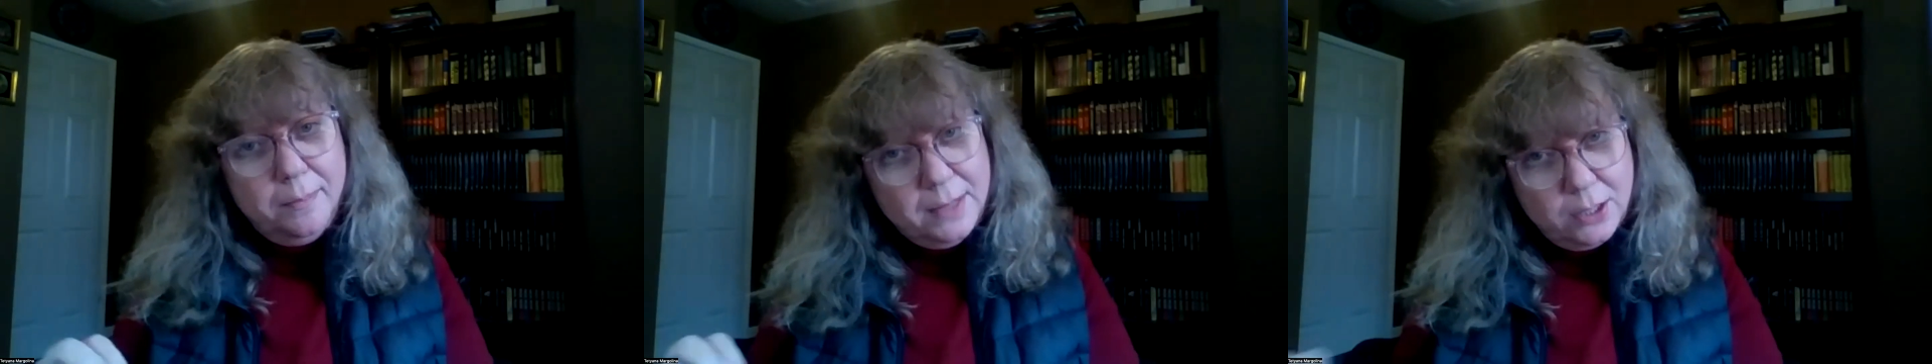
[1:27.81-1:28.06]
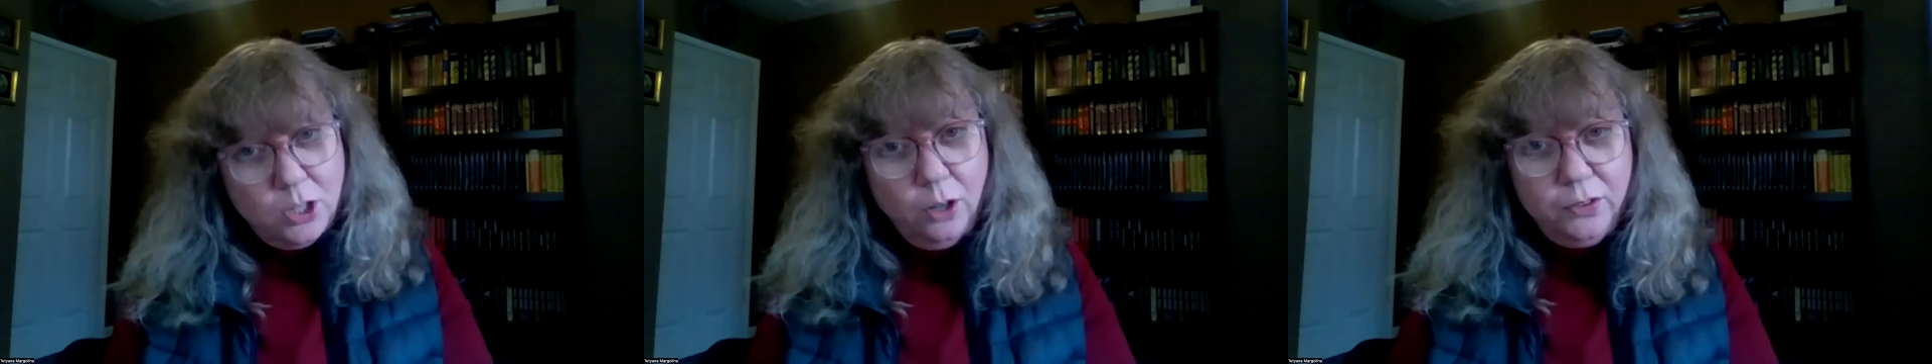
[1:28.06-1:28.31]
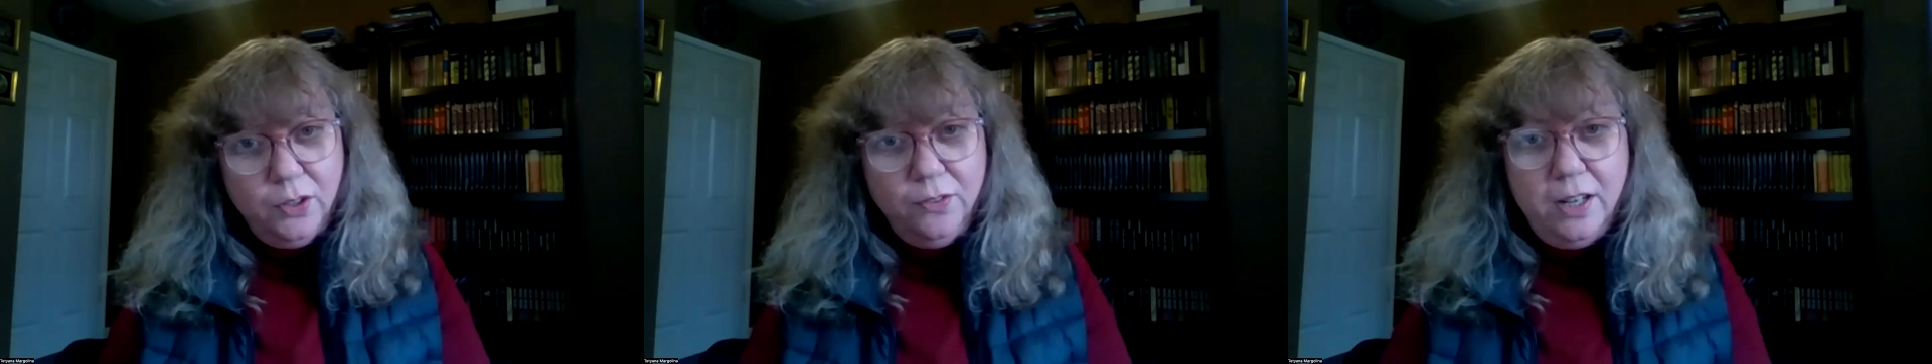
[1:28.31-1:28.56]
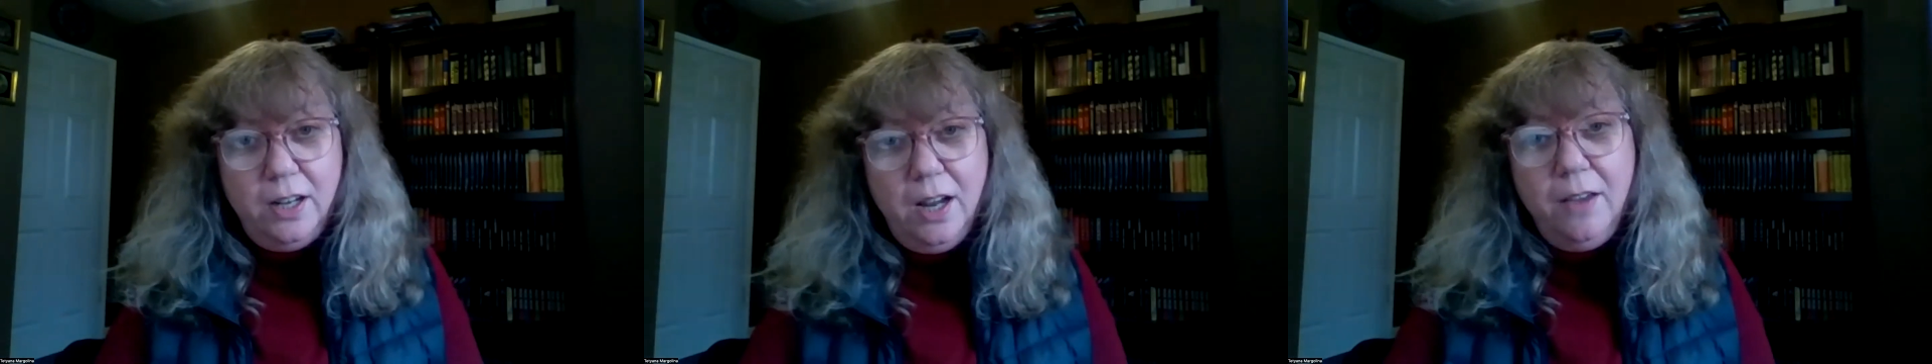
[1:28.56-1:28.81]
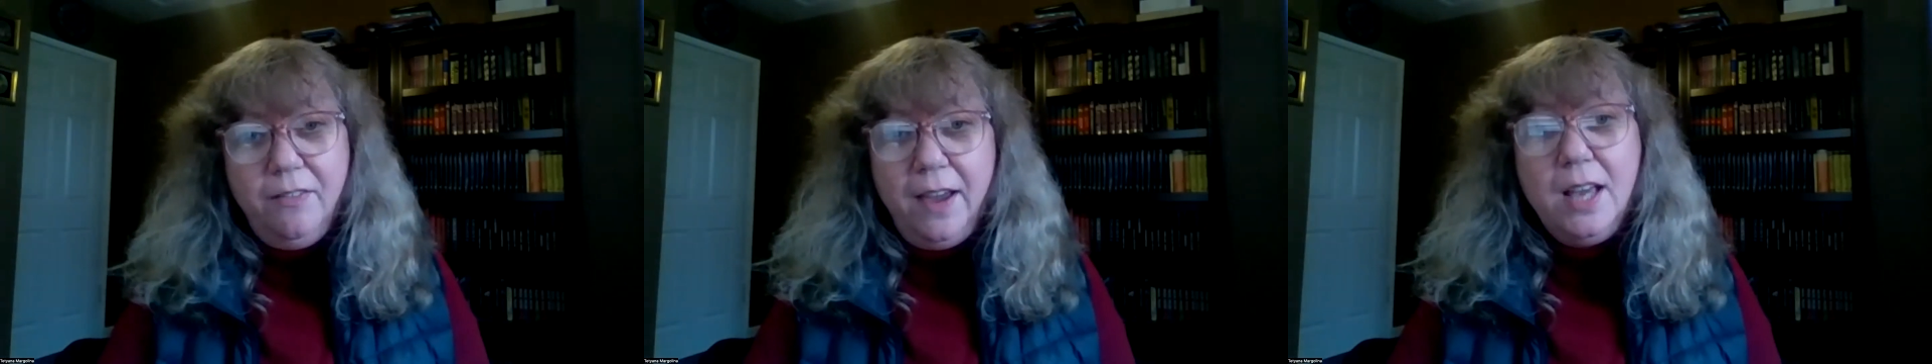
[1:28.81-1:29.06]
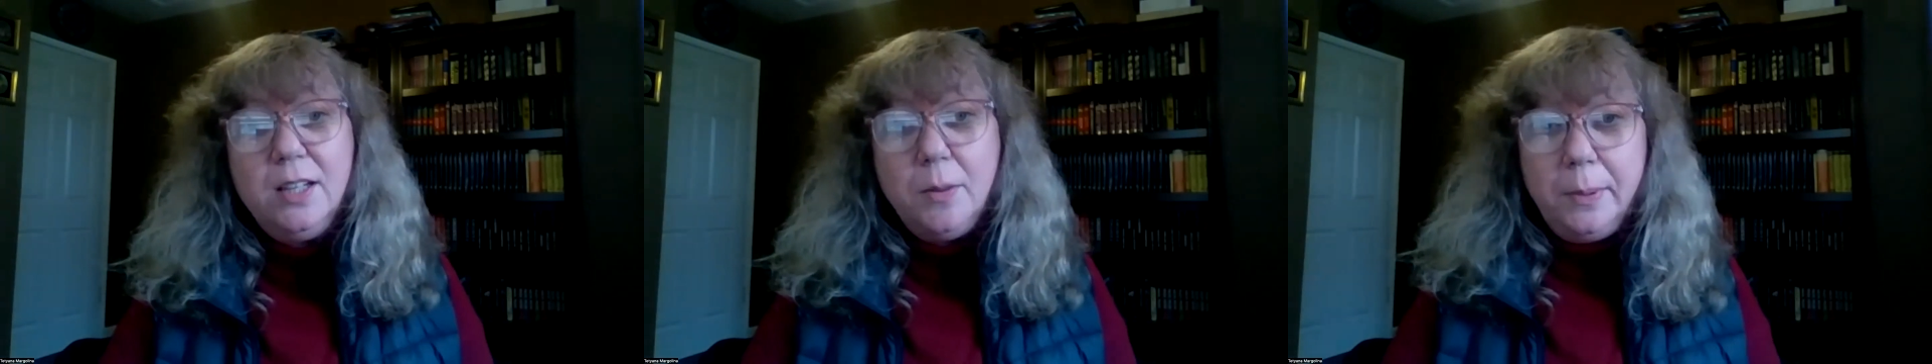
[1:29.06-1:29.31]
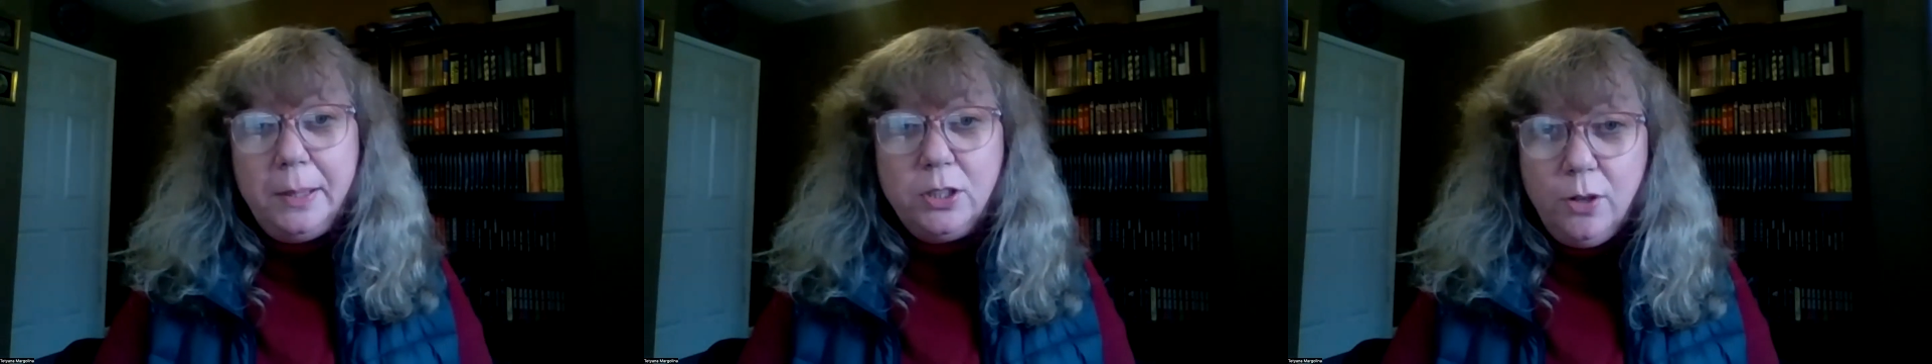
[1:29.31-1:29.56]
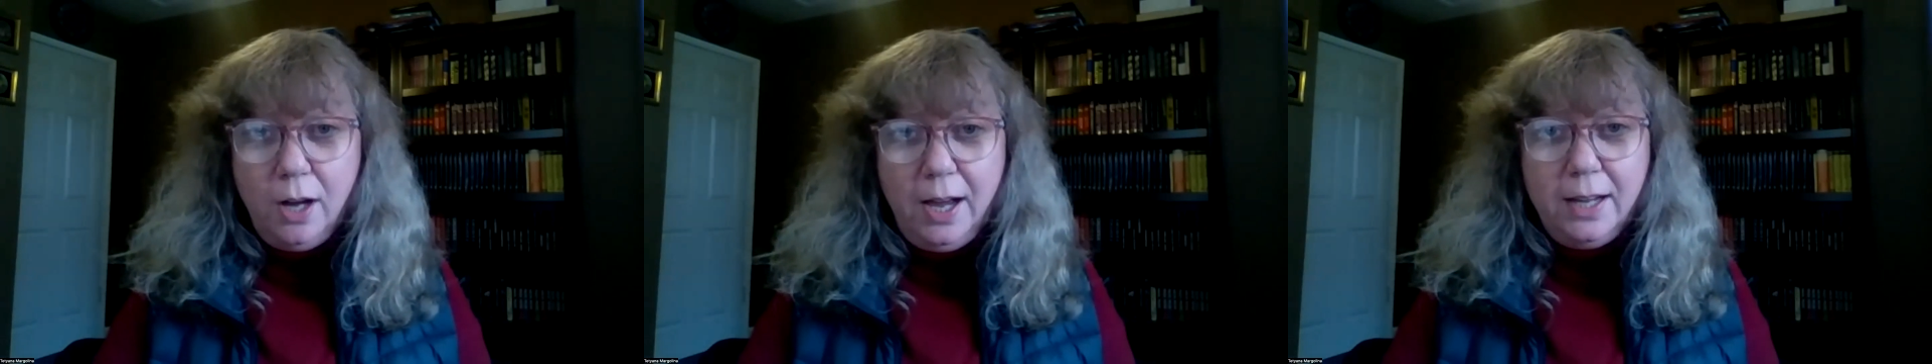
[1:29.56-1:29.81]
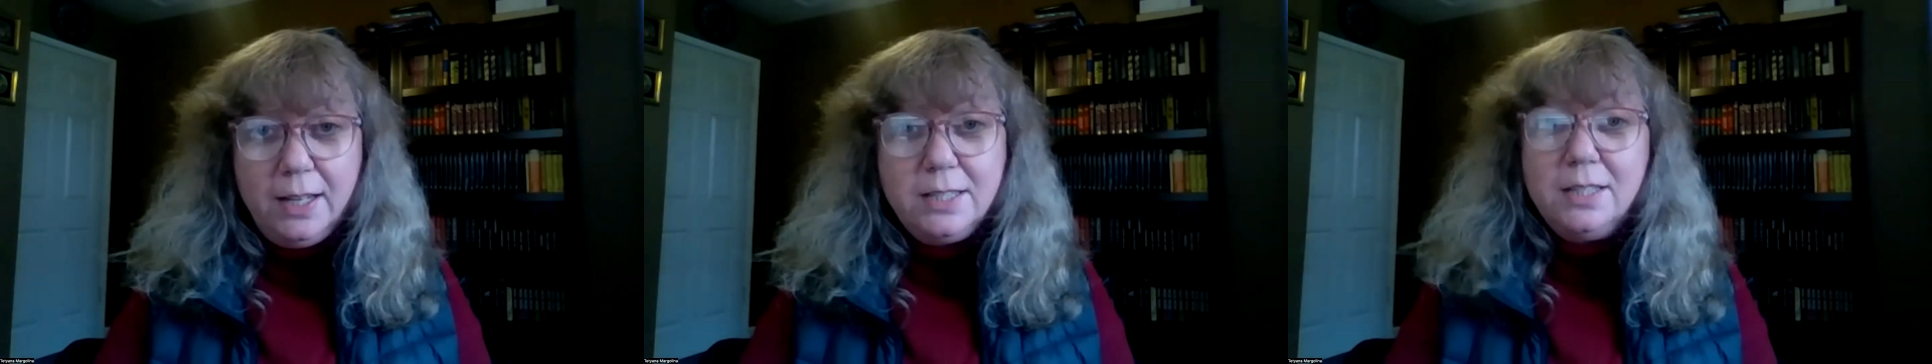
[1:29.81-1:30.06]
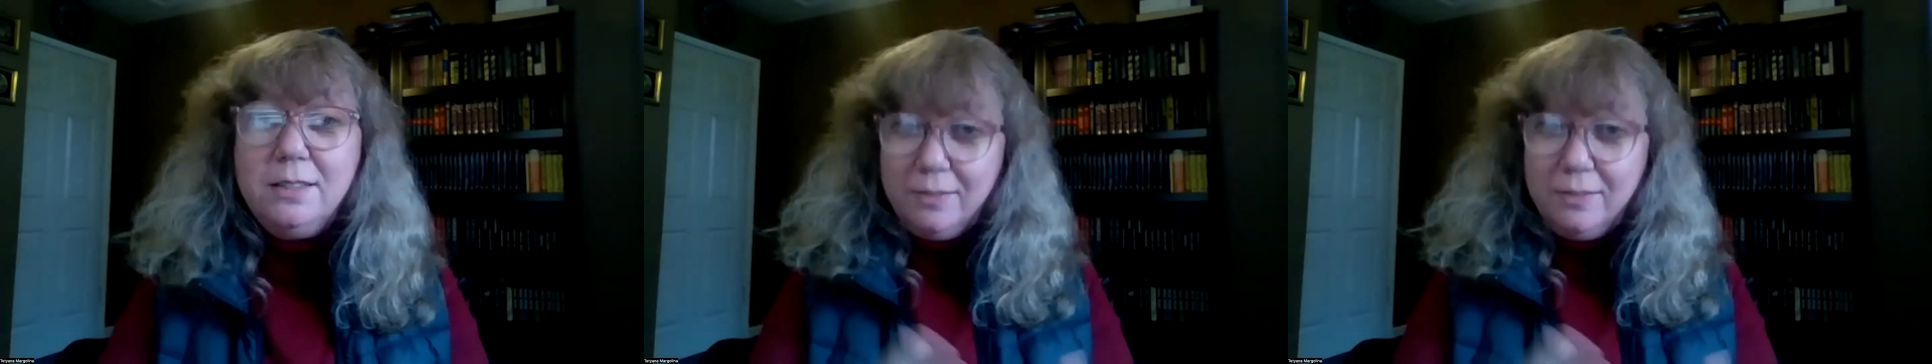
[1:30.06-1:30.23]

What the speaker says: software available to us,